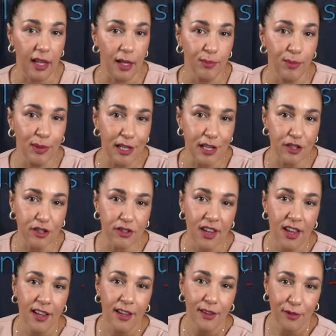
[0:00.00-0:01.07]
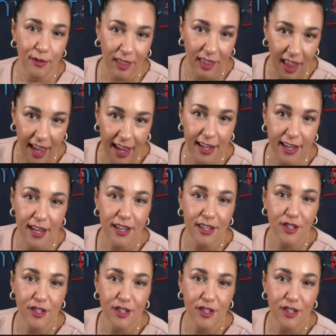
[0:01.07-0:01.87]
And please like,